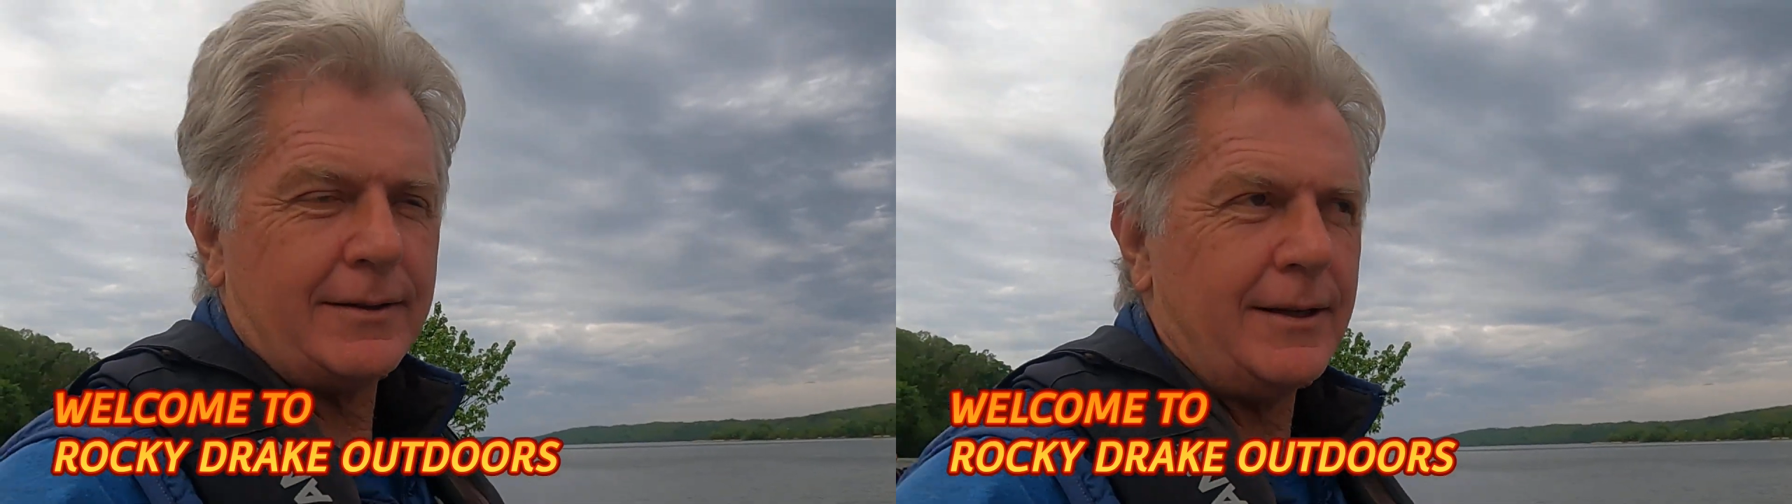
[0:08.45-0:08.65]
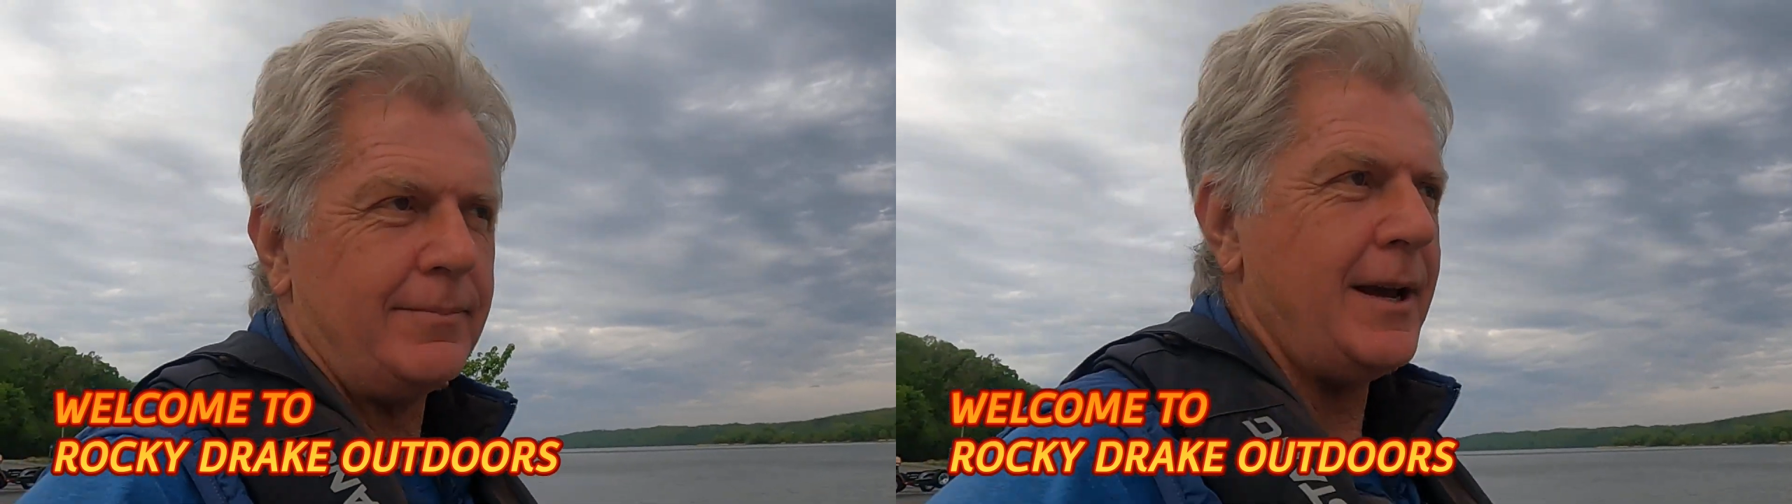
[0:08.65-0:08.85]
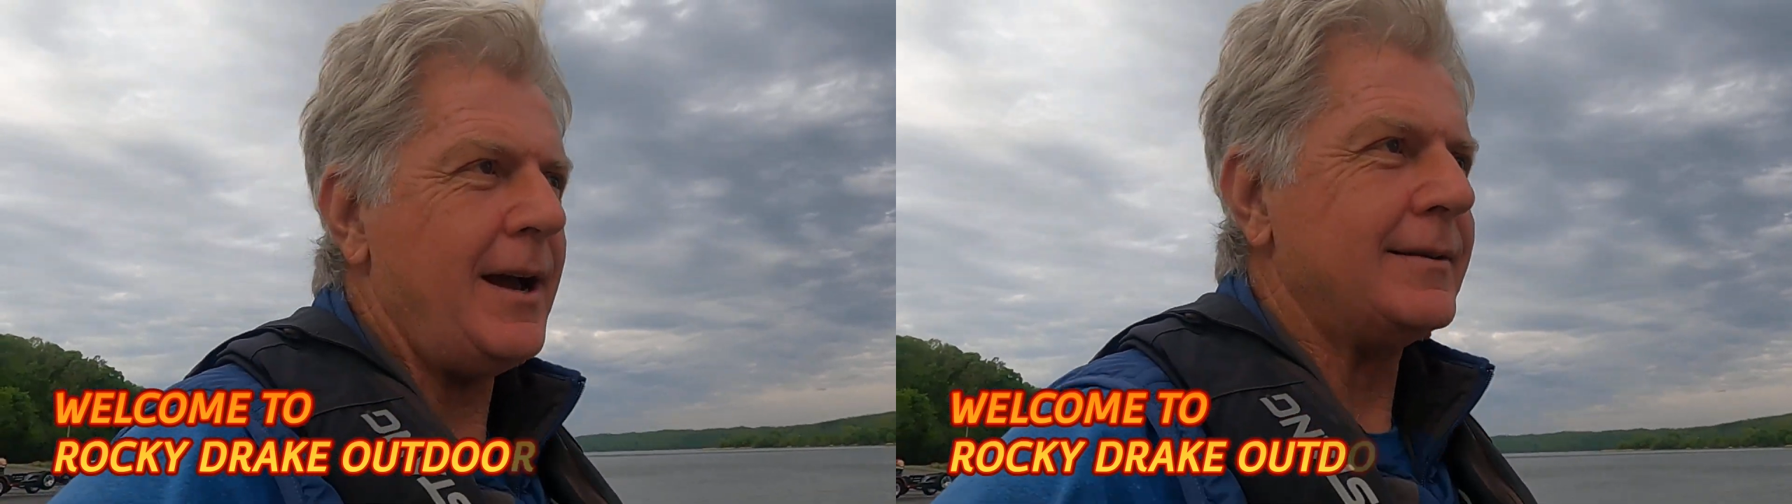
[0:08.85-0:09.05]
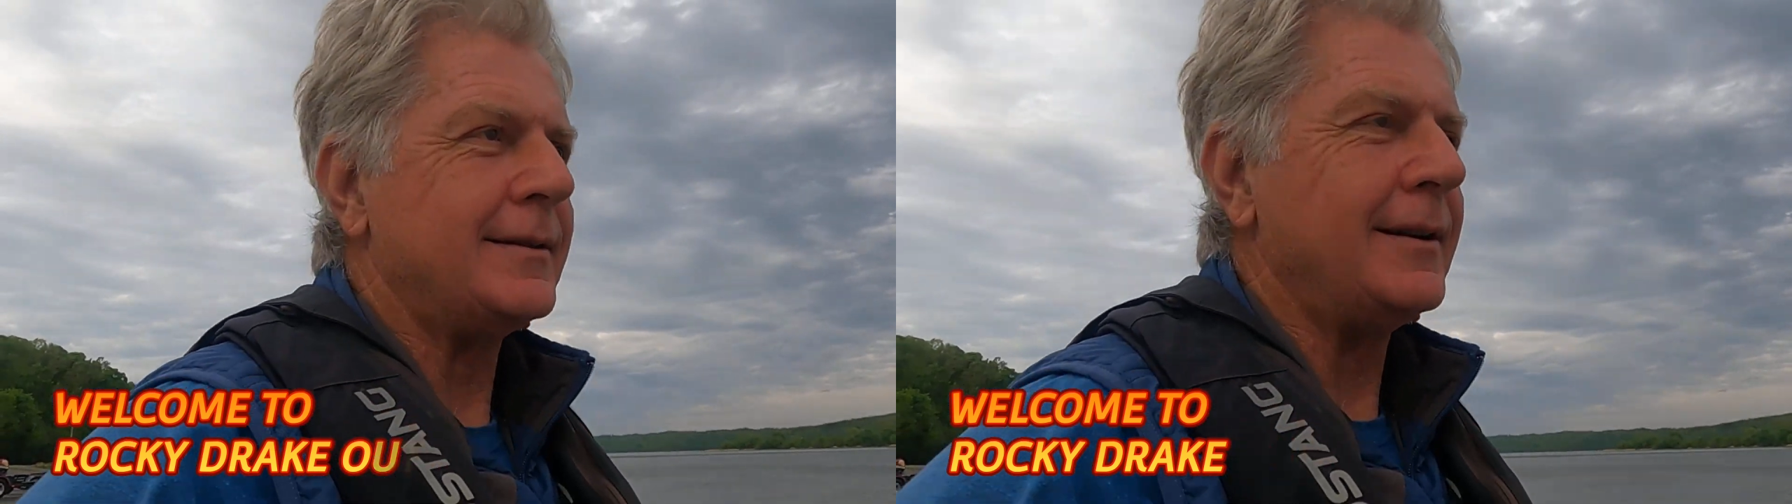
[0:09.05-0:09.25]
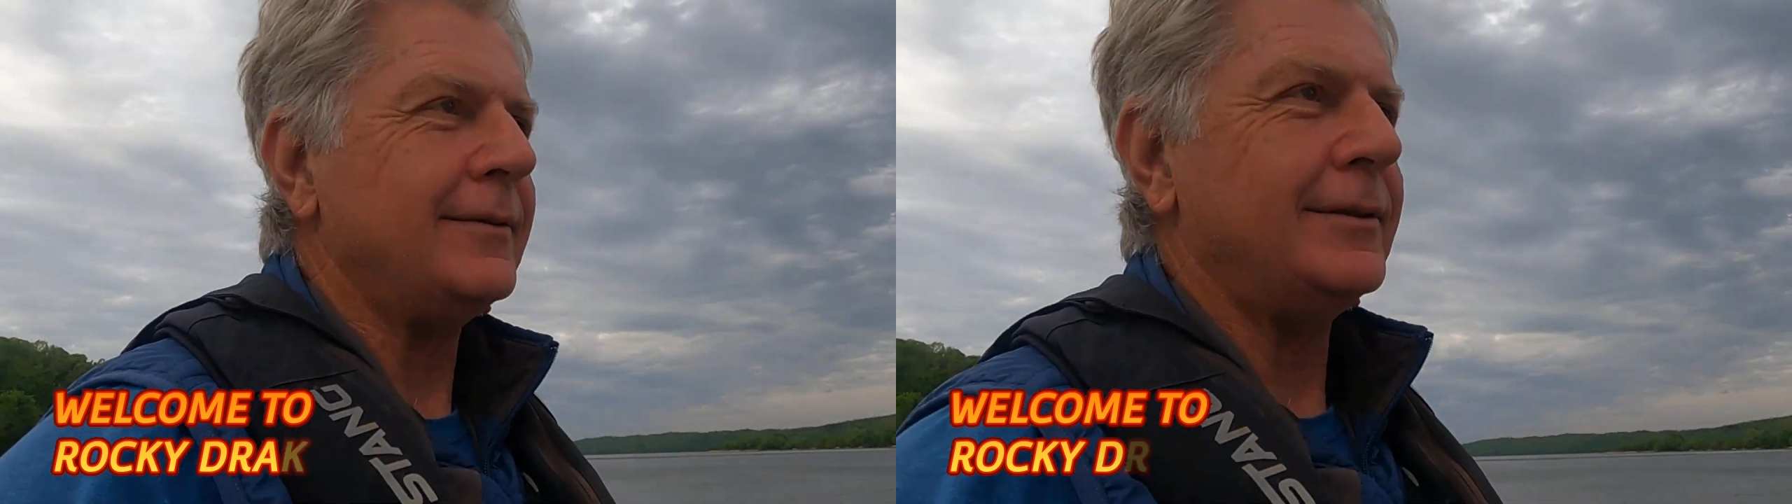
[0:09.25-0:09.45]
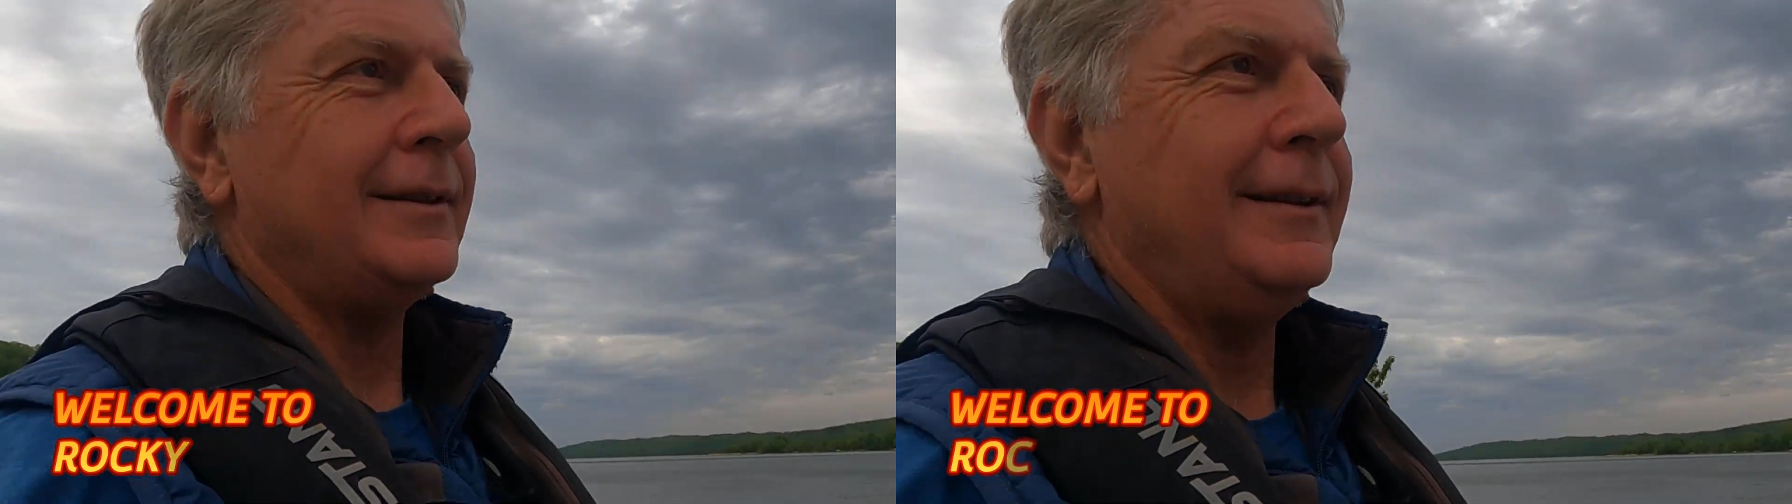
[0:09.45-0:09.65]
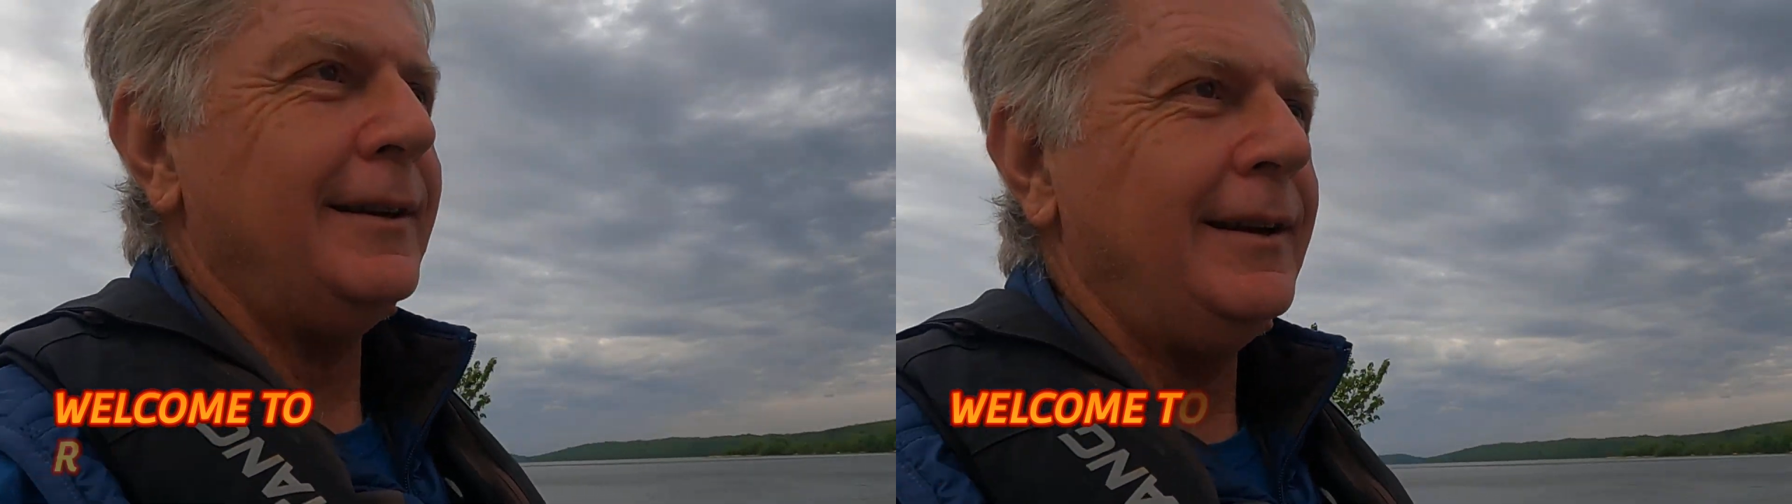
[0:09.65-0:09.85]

Sheep Guide Service.